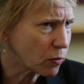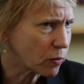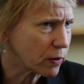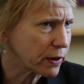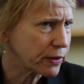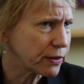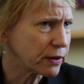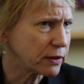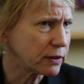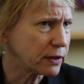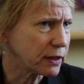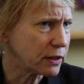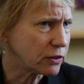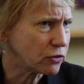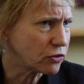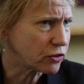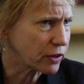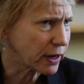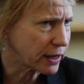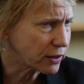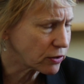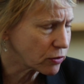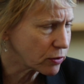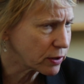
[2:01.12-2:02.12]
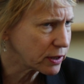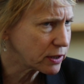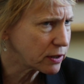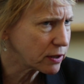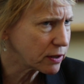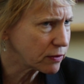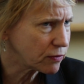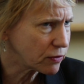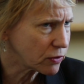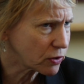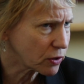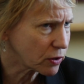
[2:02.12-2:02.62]
with a
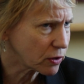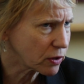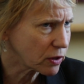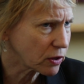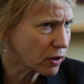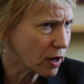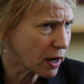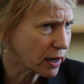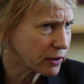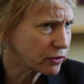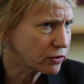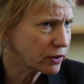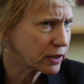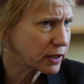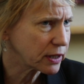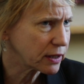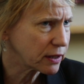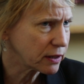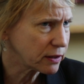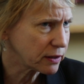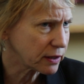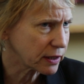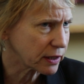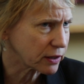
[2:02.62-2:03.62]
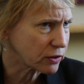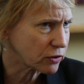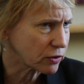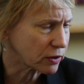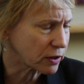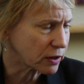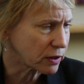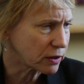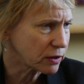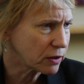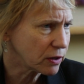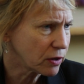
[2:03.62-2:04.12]
degenerative neurologic
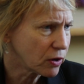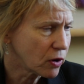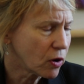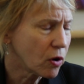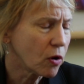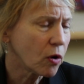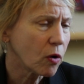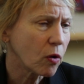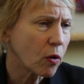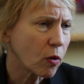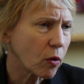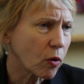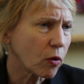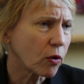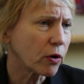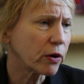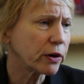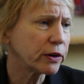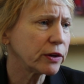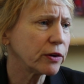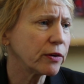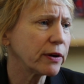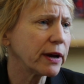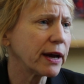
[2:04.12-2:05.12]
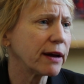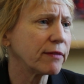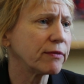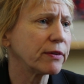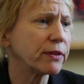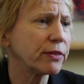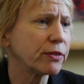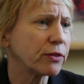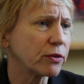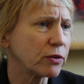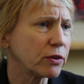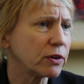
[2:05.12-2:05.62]
condition, or you have a
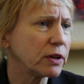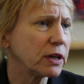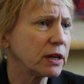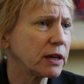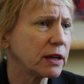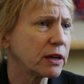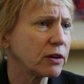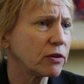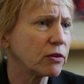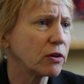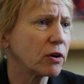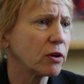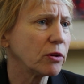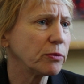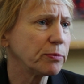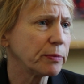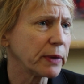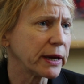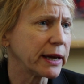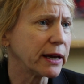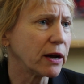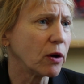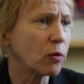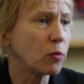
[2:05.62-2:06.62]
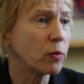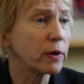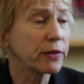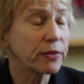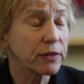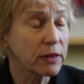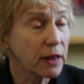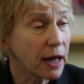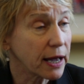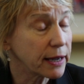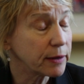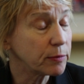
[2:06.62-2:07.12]
30-year-old male with
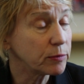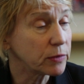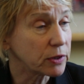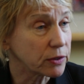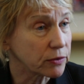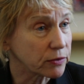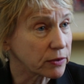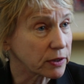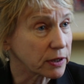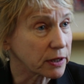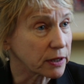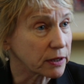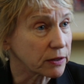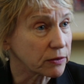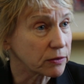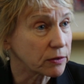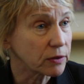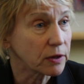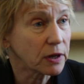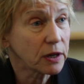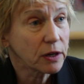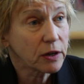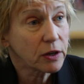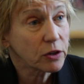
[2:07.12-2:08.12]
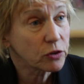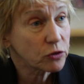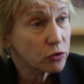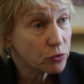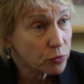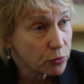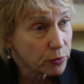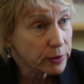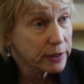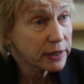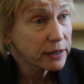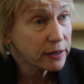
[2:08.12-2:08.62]
Lyme disease.
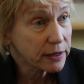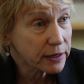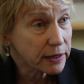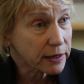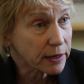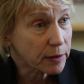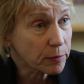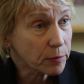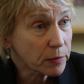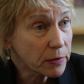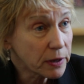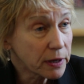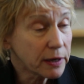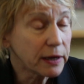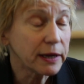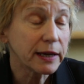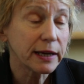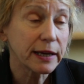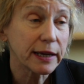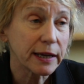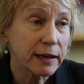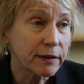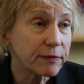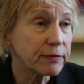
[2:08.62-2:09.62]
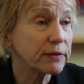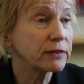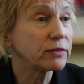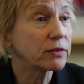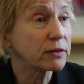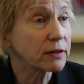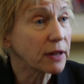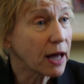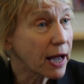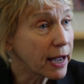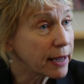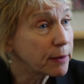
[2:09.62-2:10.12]
Treat him. If it's
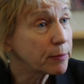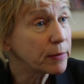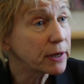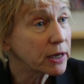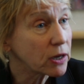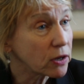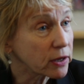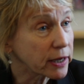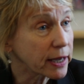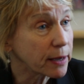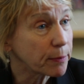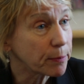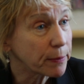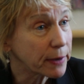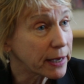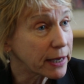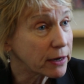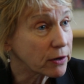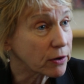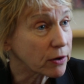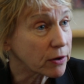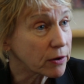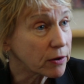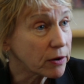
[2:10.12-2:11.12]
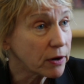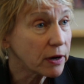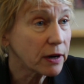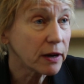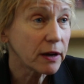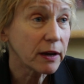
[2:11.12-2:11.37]
Lyme, he'll get better.